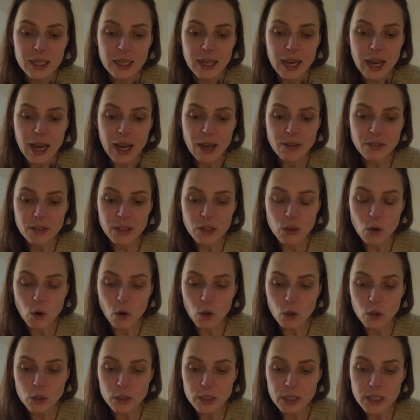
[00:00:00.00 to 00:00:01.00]
having
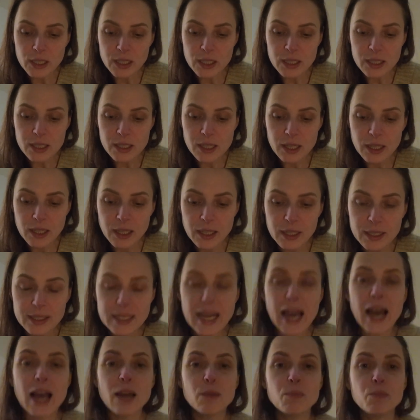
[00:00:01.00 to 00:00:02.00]
all these
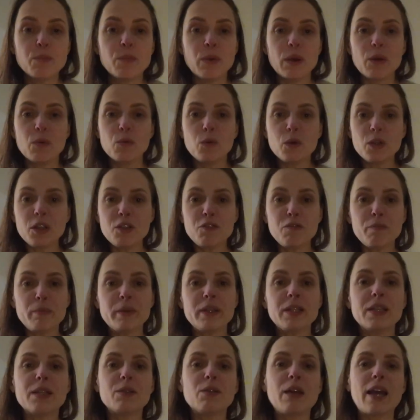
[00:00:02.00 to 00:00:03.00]
yeah, it would have
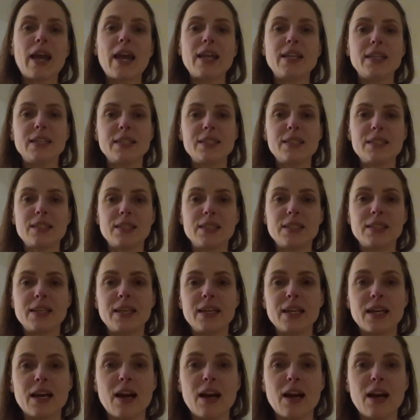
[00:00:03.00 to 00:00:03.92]
been at least a year